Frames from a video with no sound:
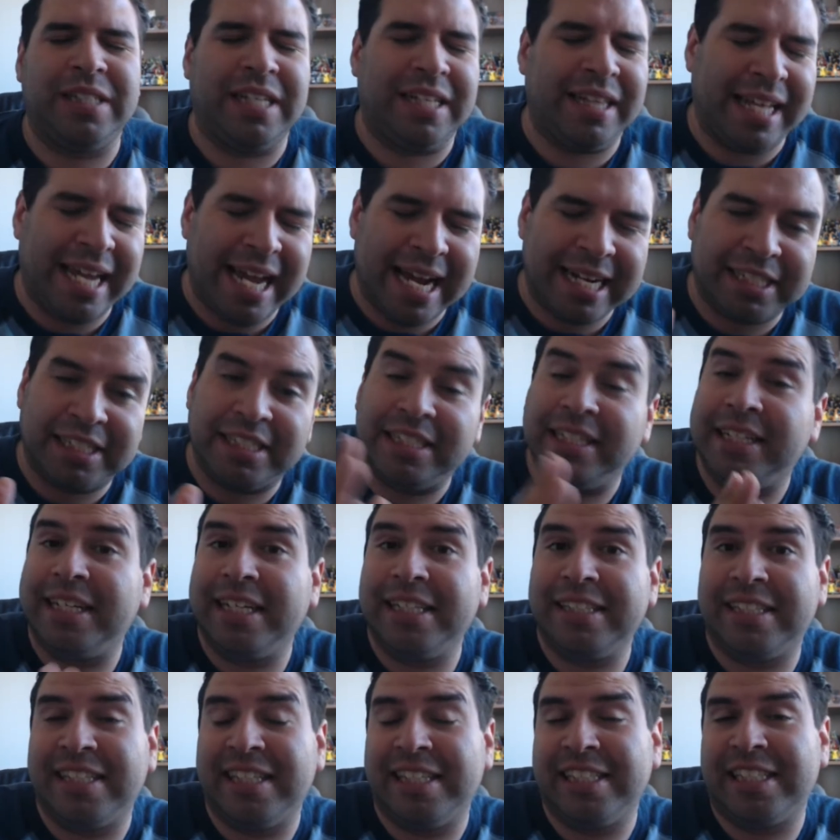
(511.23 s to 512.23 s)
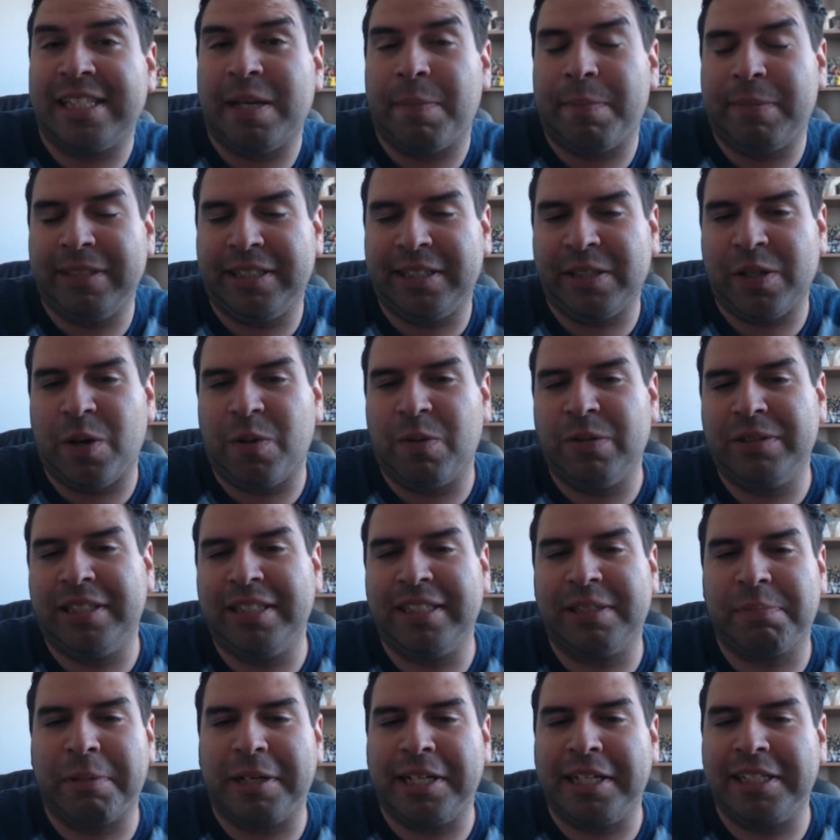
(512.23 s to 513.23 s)
and they actually kiss in this episode, which
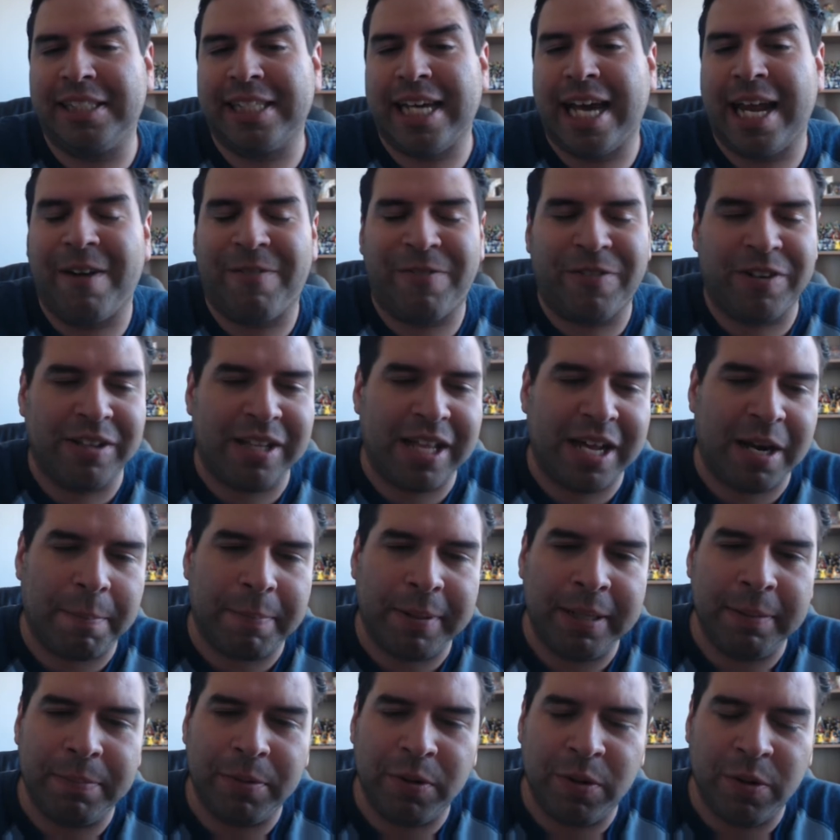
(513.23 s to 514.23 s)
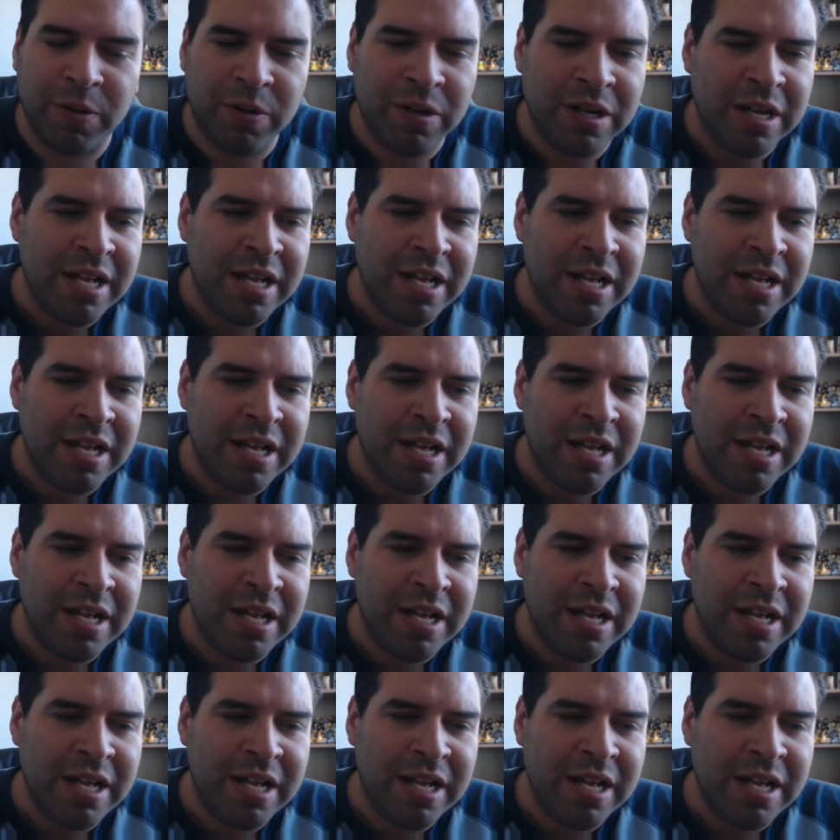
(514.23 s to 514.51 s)
is pretty exciting for a lot of people.